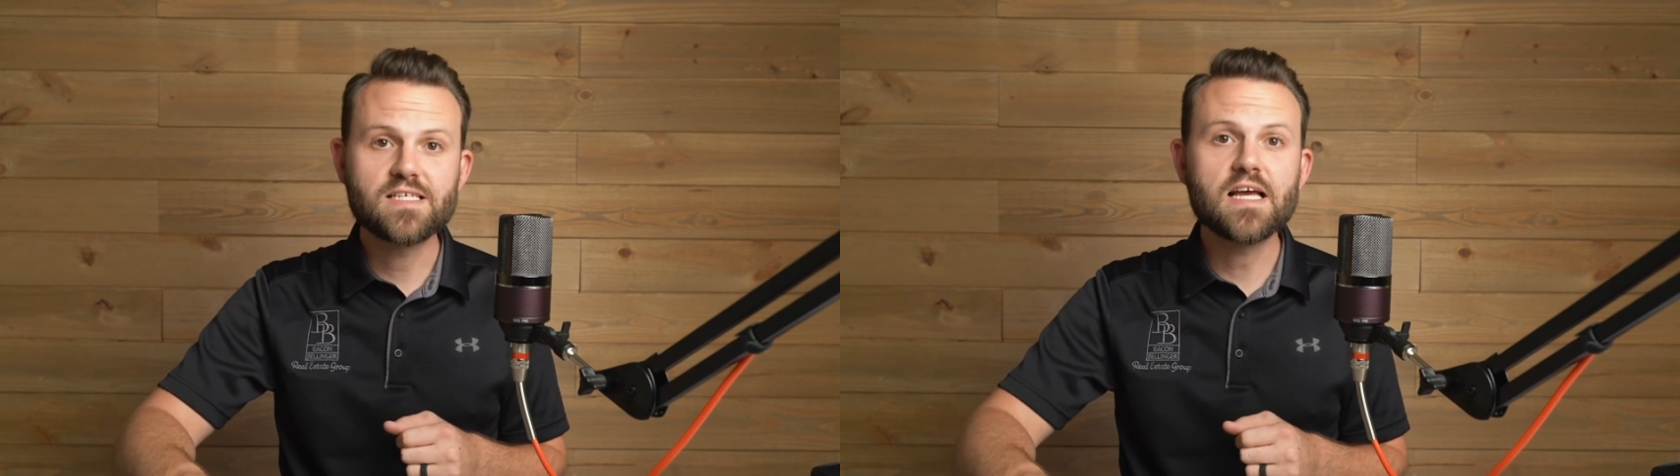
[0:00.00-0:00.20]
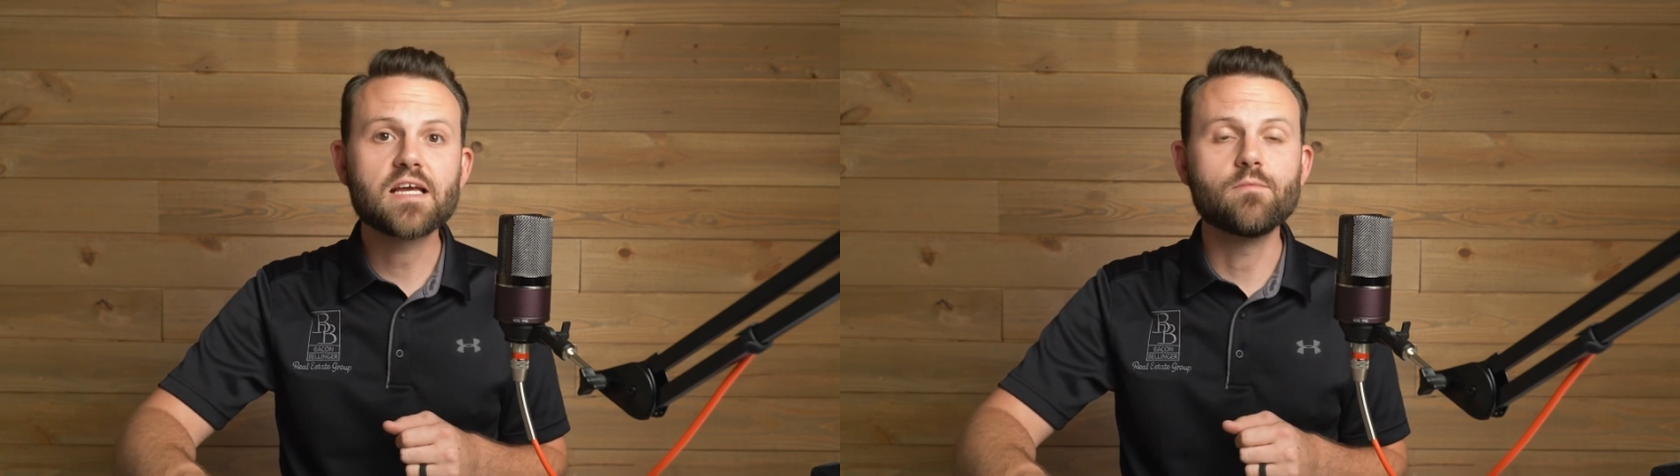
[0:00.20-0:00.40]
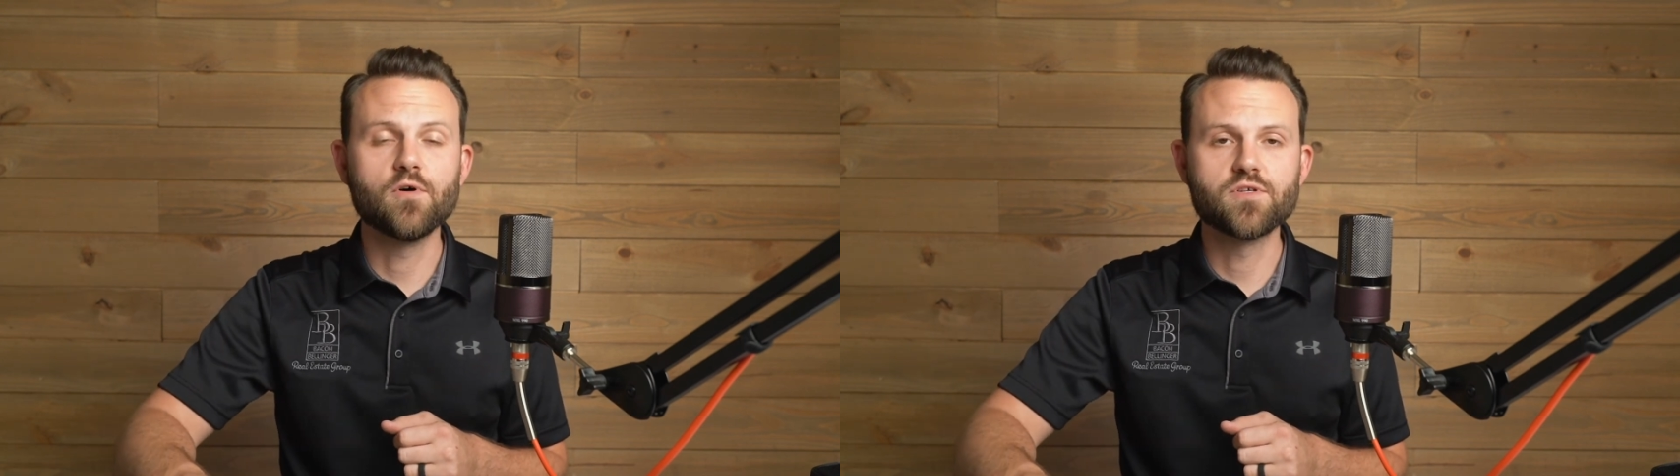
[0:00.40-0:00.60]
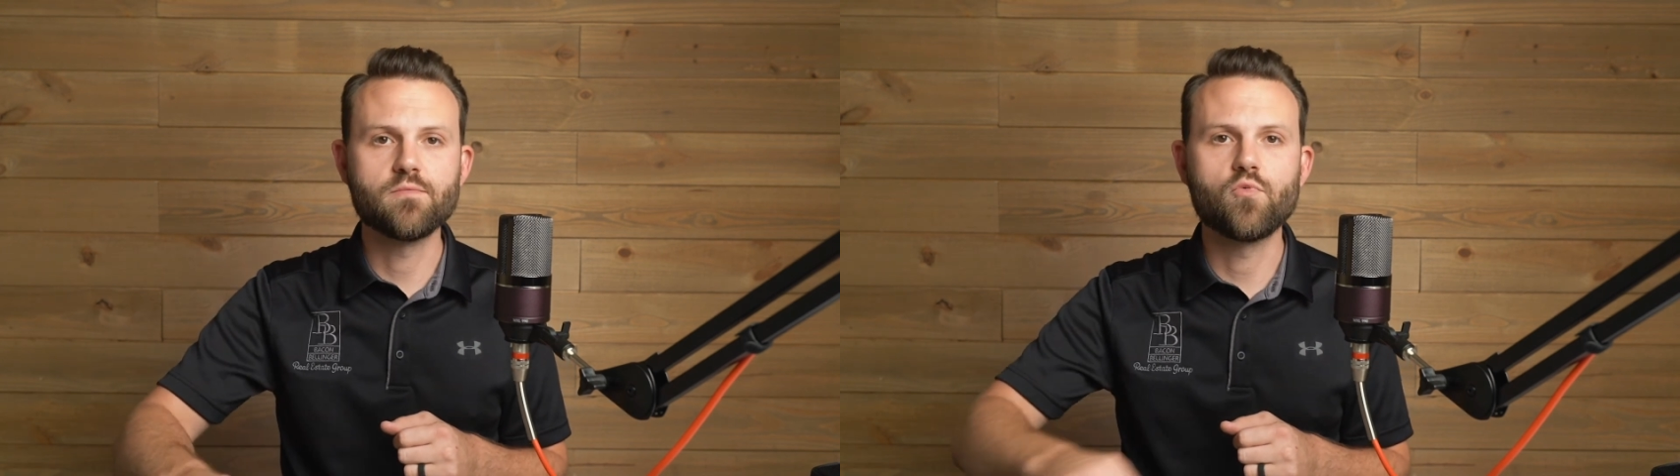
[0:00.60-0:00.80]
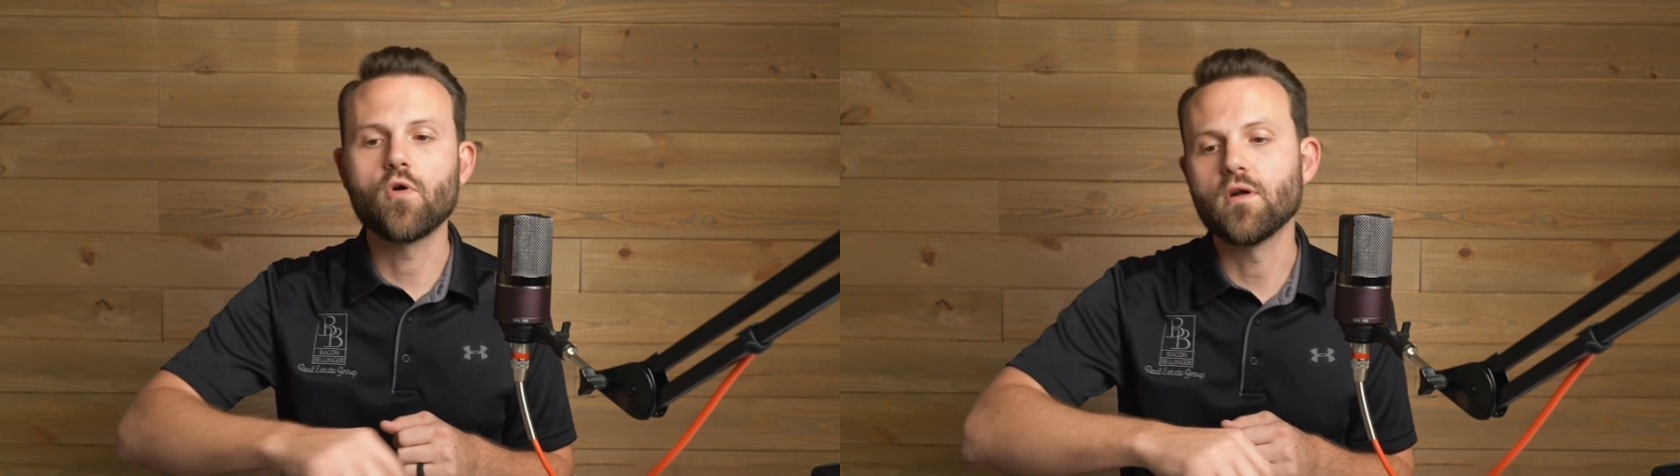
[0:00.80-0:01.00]
second most
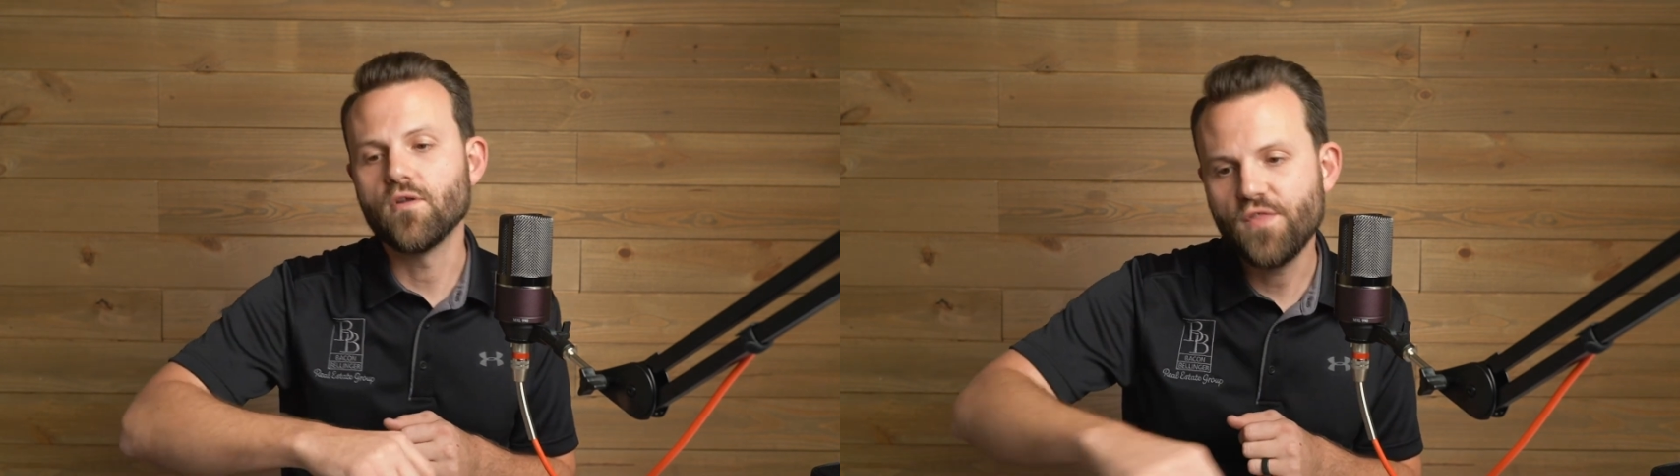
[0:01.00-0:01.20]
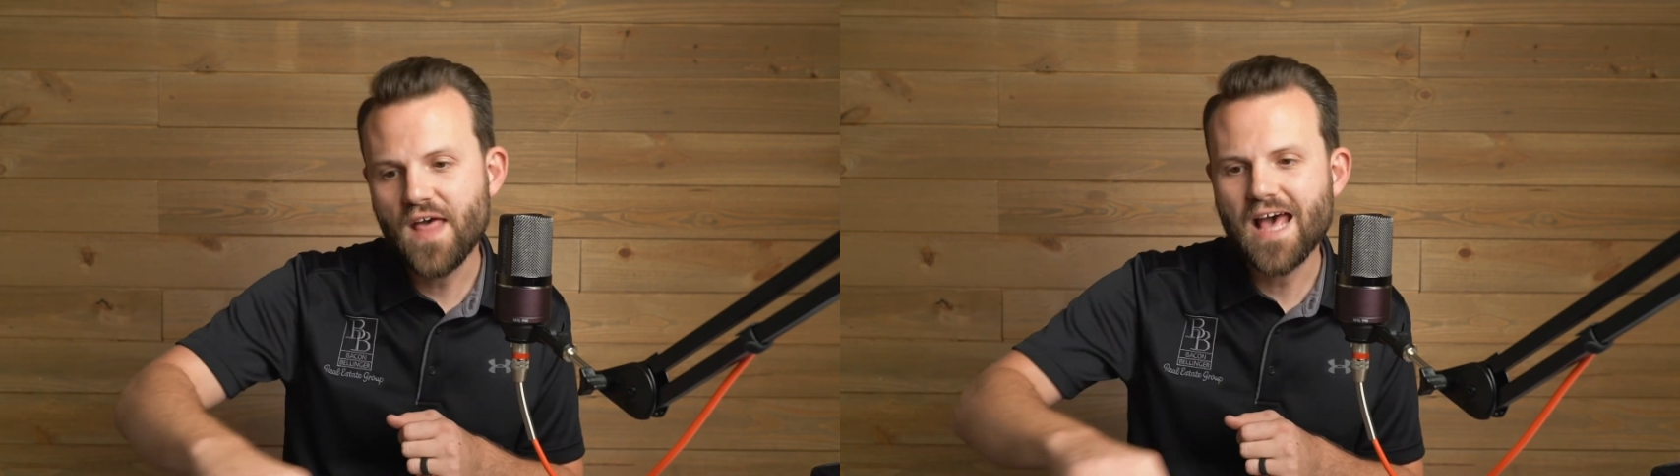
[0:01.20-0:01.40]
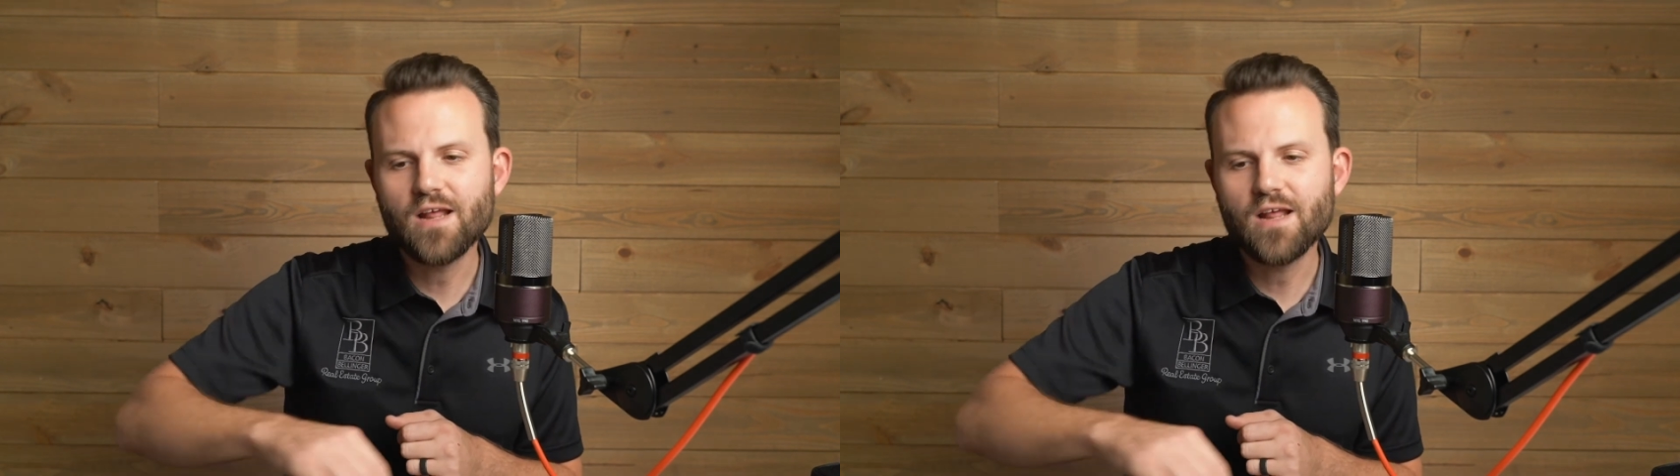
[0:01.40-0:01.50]
important? That.